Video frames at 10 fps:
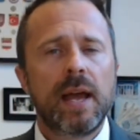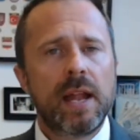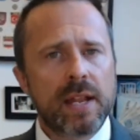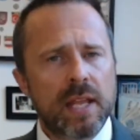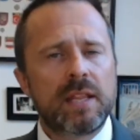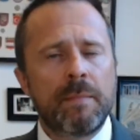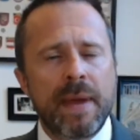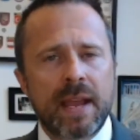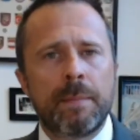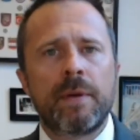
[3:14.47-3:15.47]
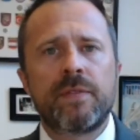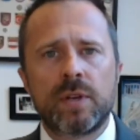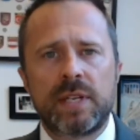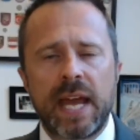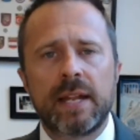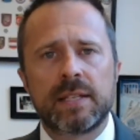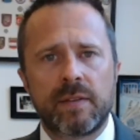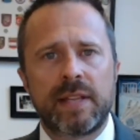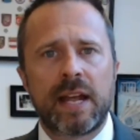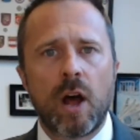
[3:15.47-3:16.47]
And again, the makeup of your debt and
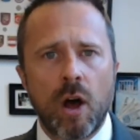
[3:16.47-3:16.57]
stuff like that